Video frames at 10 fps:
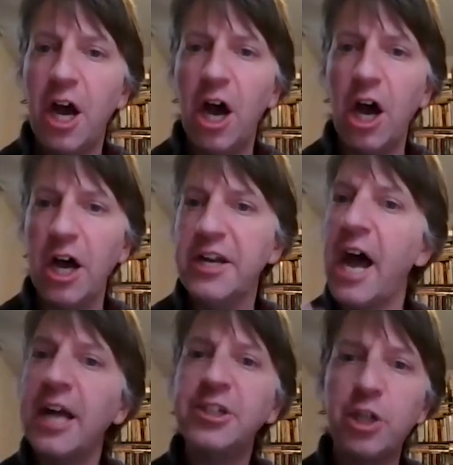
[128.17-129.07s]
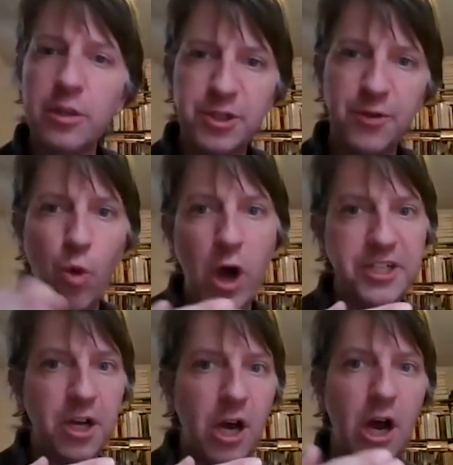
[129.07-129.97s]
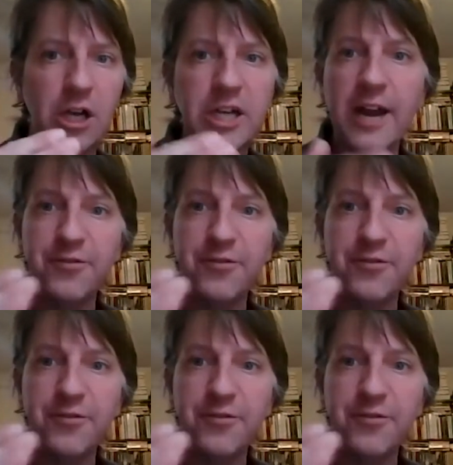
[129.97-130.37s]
not in terms of what kind